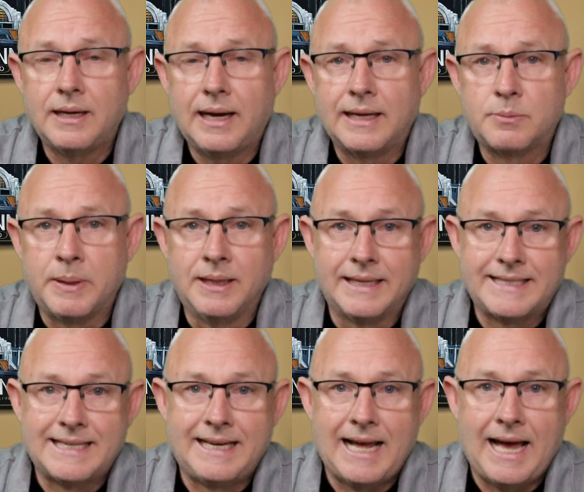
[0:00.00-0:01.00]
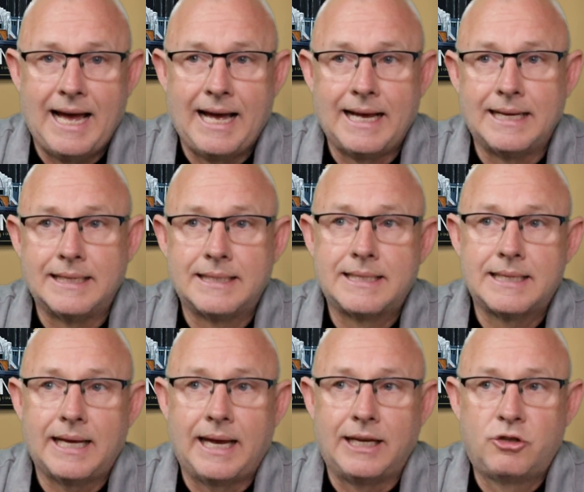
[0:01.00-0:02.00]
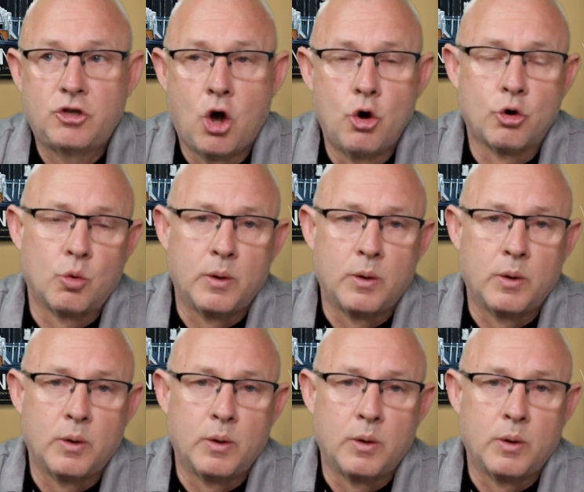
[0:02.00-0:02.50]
has been listed as a total